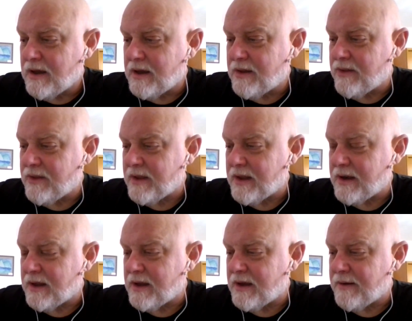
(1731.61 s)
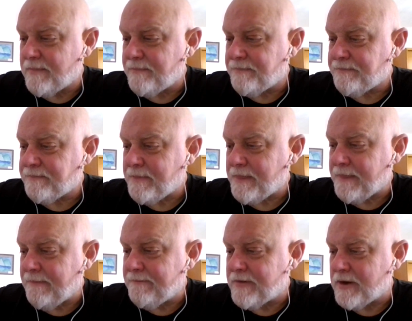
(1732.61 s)

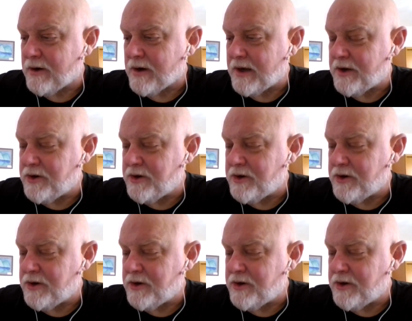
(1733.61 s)
that are kind